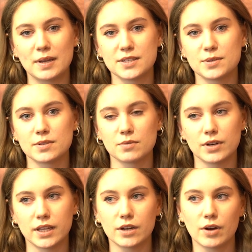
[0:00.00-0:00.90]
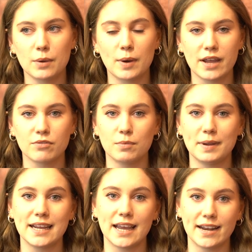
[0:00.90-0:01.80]
because it was a really great way for
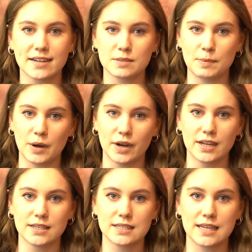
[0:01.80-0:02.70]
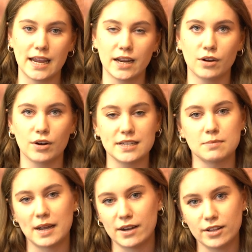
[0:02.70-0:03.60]
me to gain experience and increase
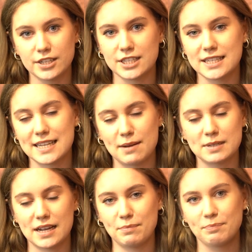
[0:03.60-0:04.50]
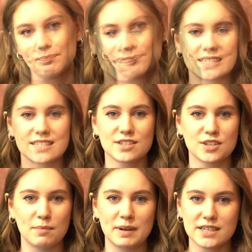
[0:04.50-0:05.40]
my knowledge at the same time. There's
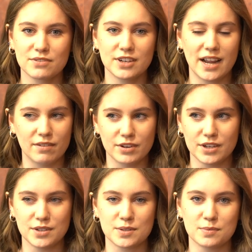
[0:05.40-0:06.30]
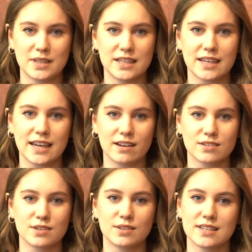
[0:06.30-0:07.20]
so many different avenues within the
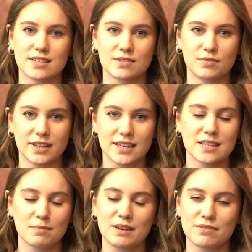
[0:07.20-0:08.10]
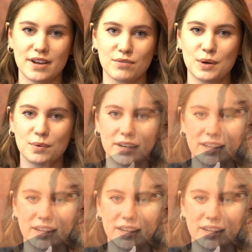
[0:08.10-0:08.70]
council, there's really something for everyone